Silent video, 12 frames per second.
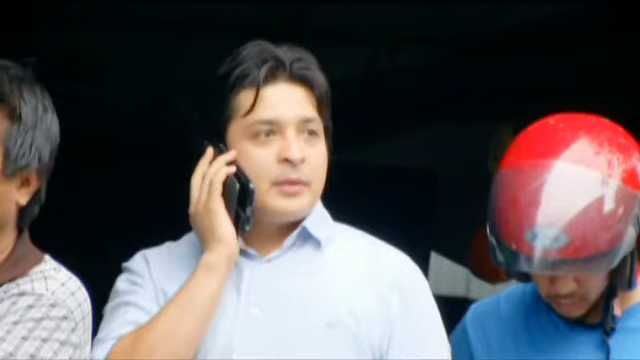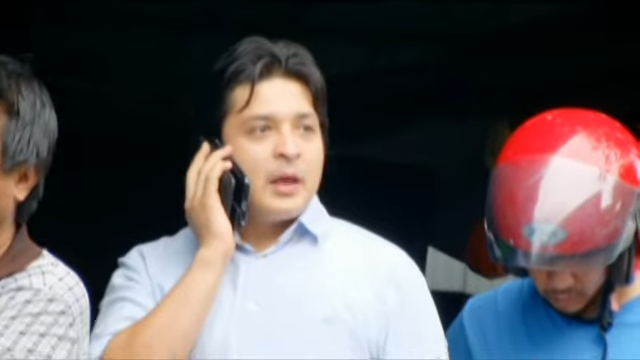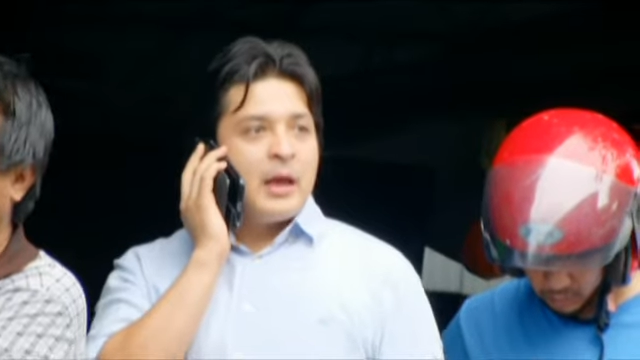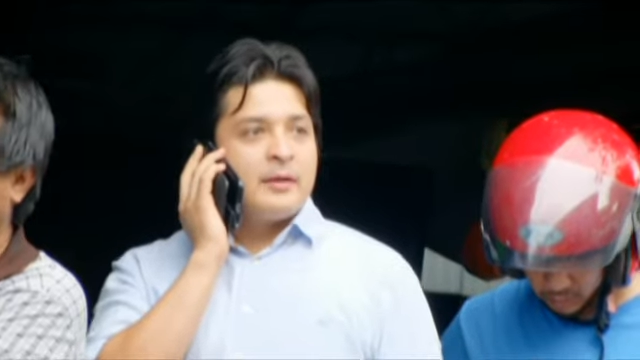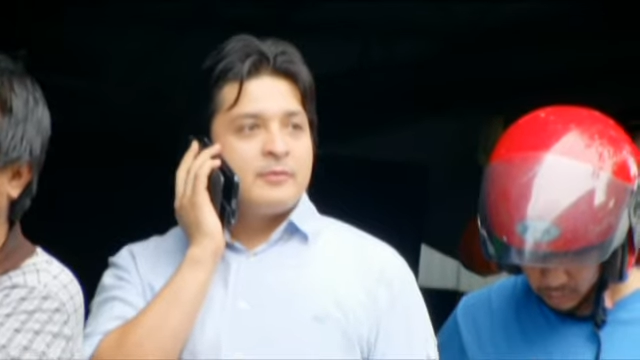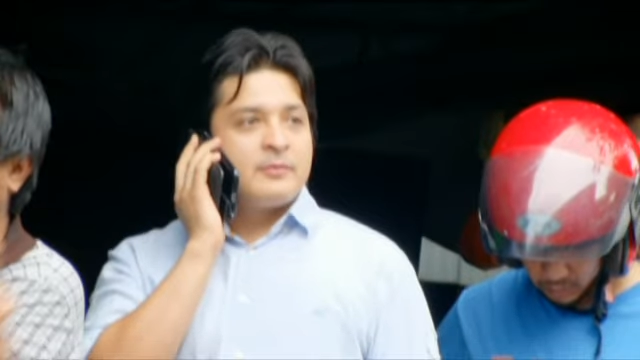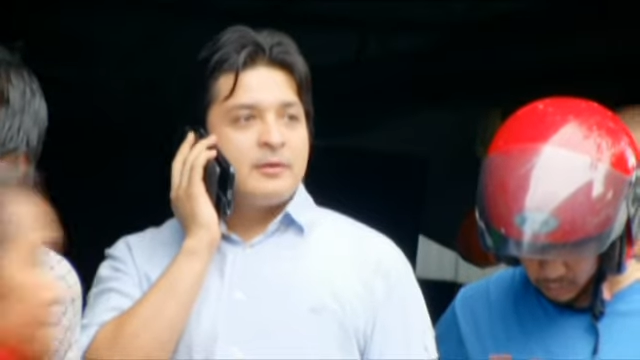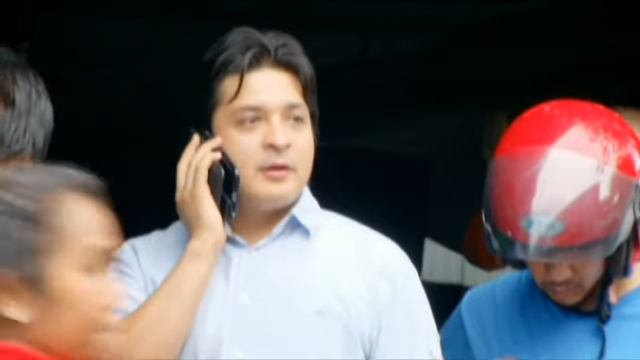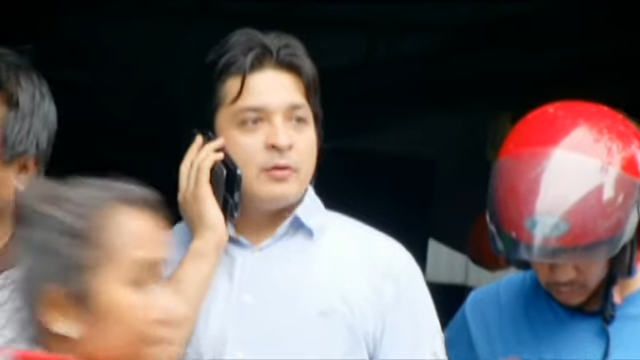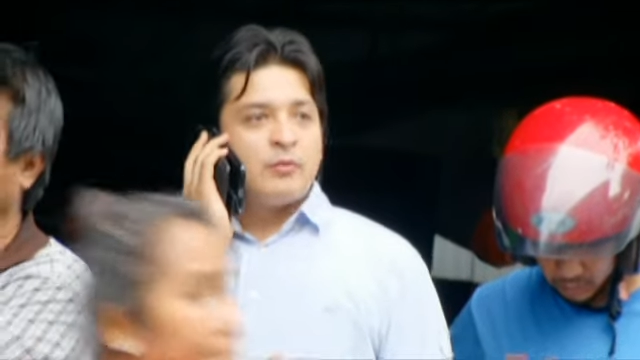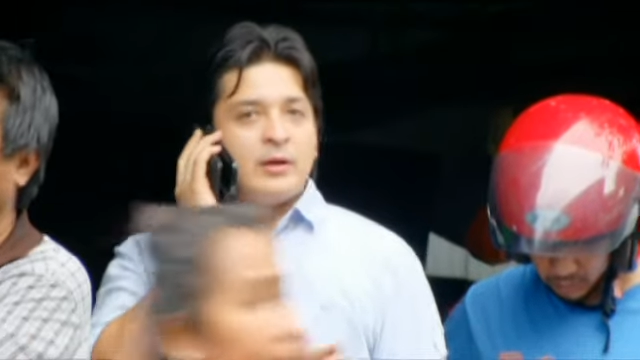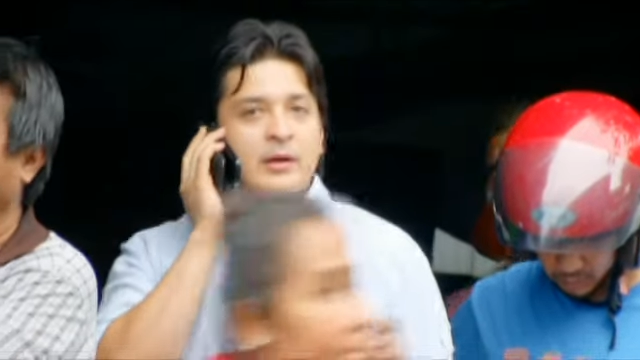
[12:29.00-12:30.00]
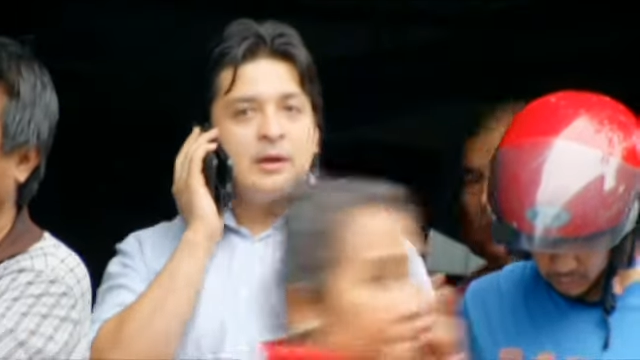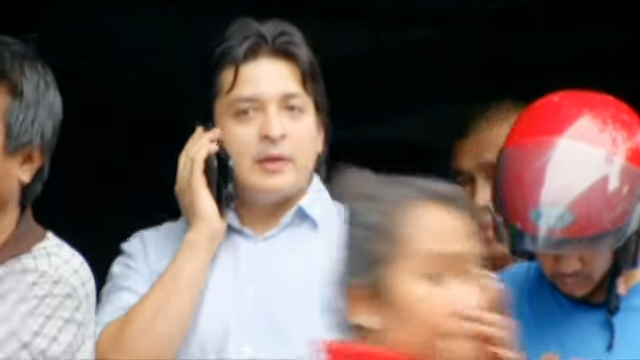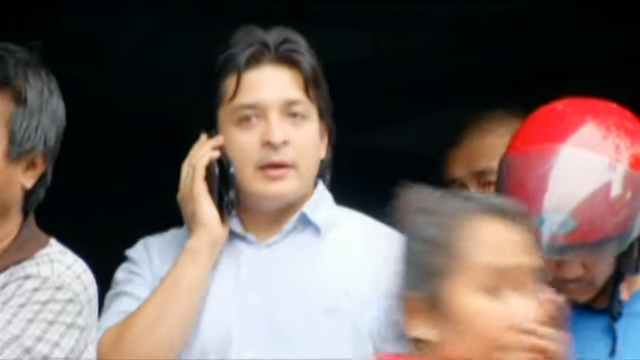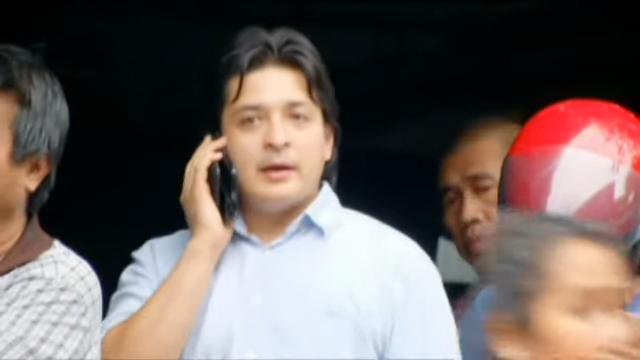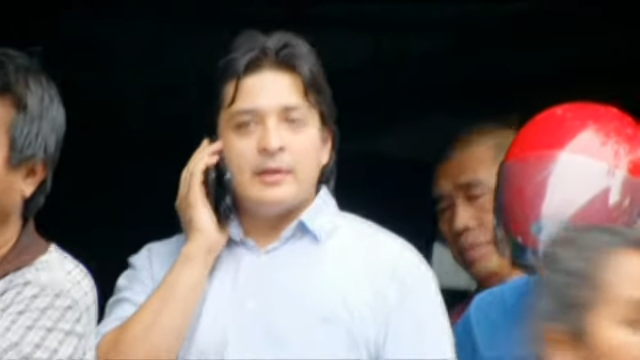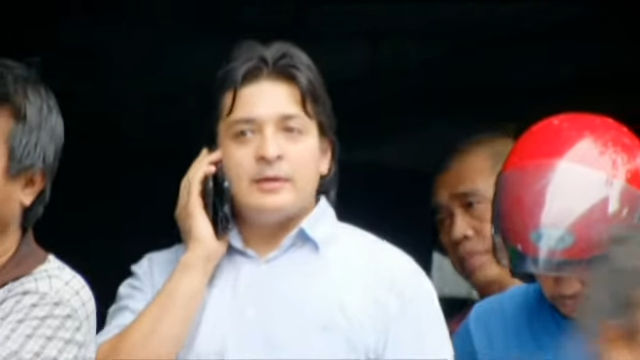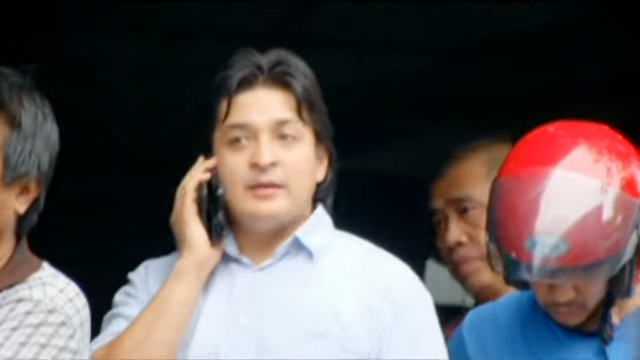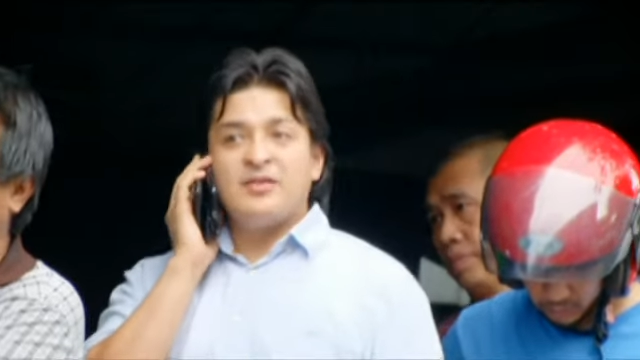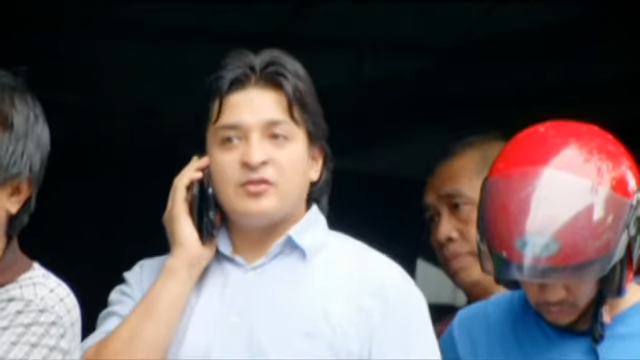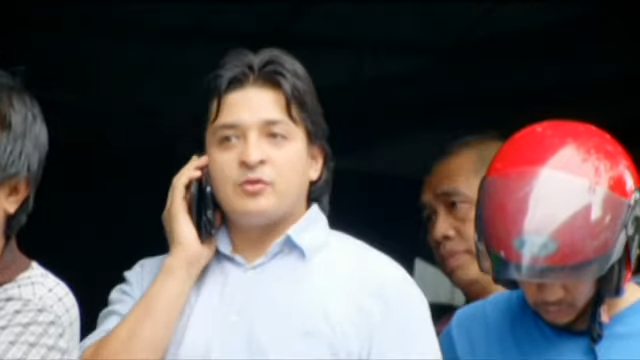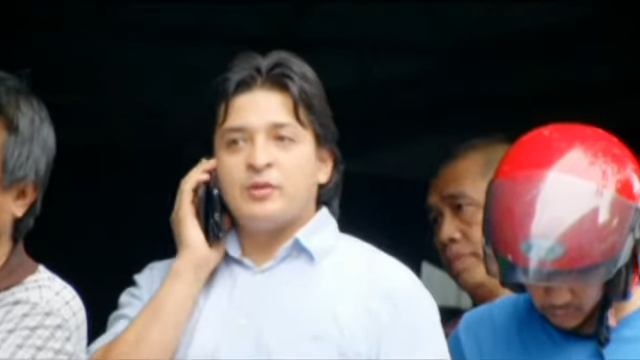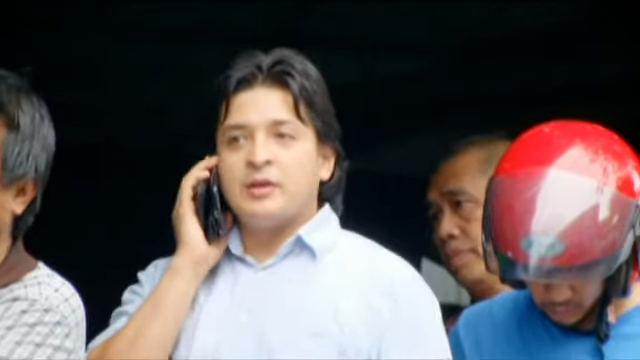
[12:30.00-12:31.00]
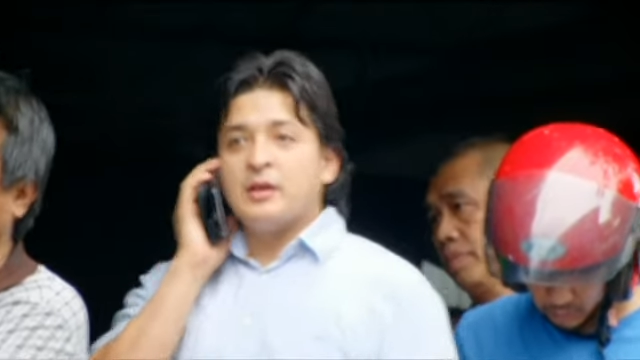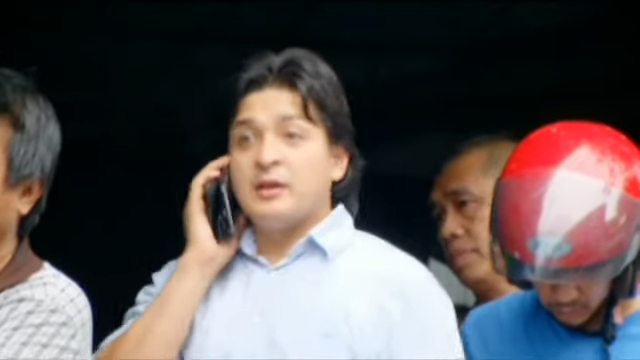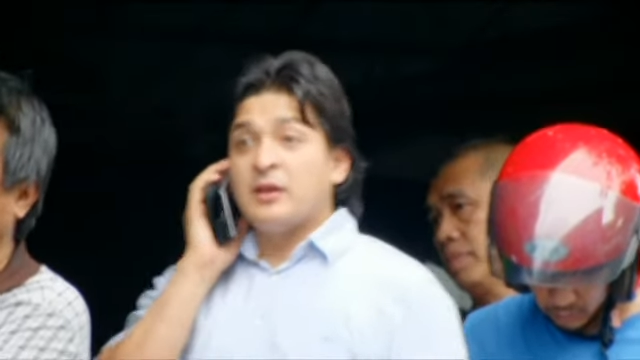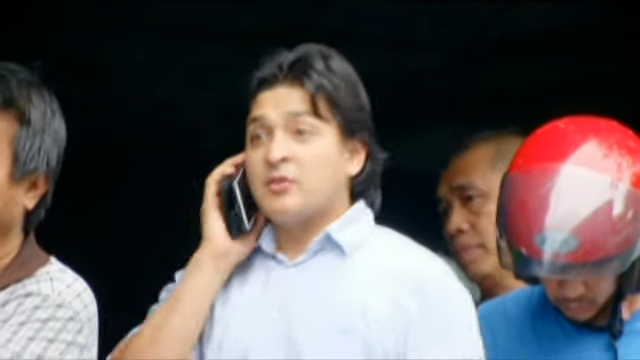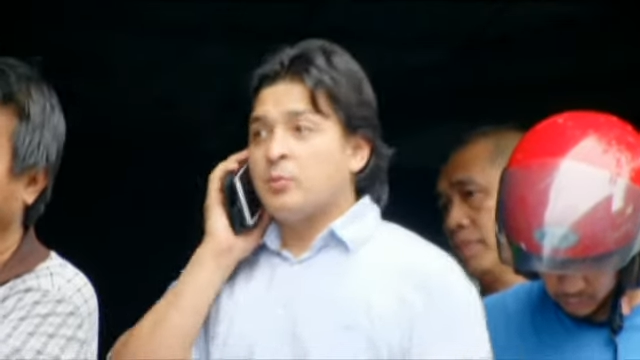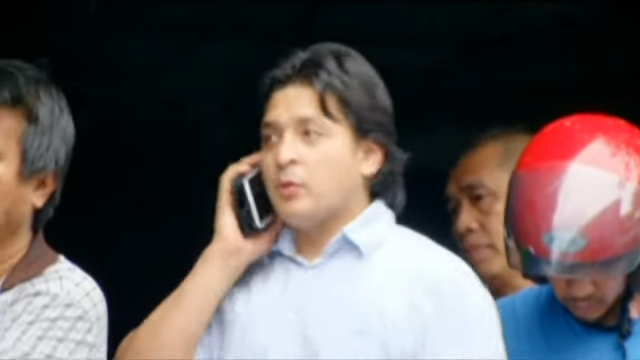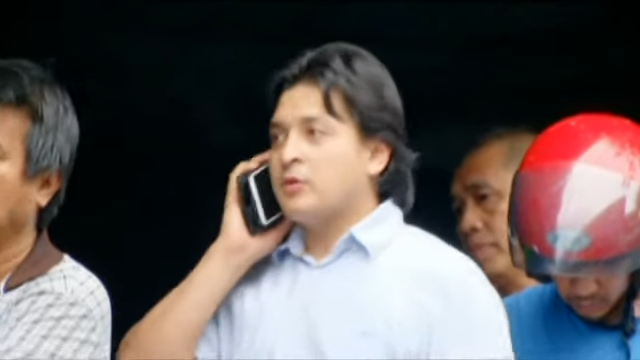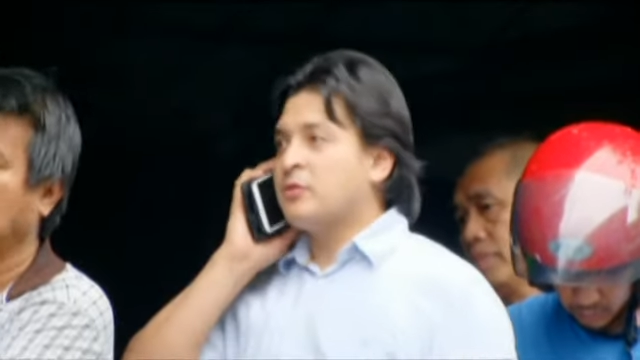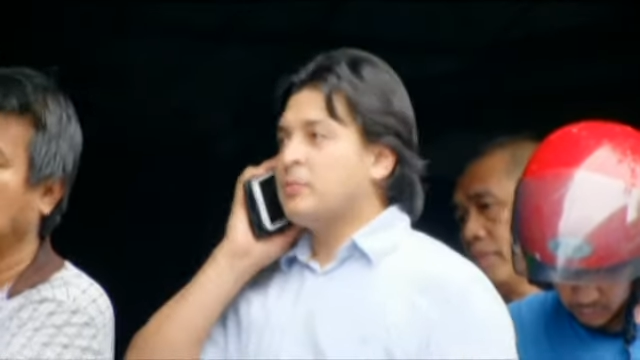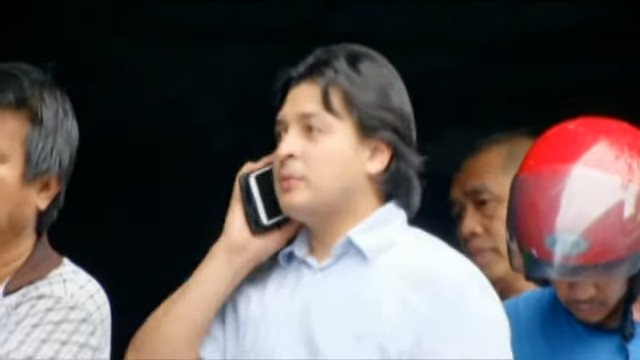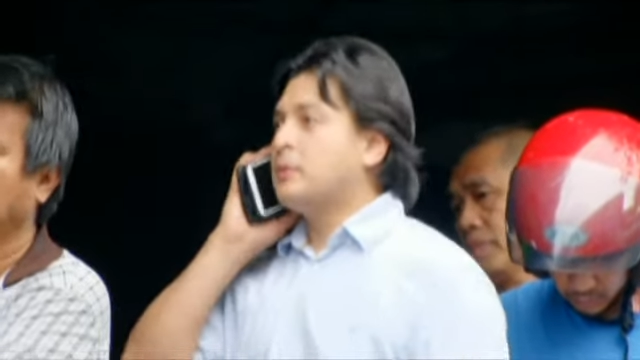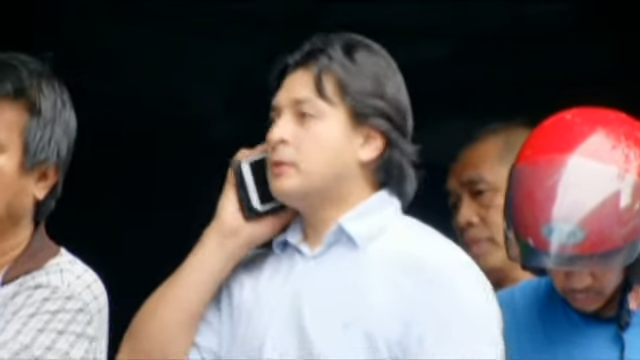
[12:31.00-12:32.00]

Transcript: as guerrilla and discreetly as possible.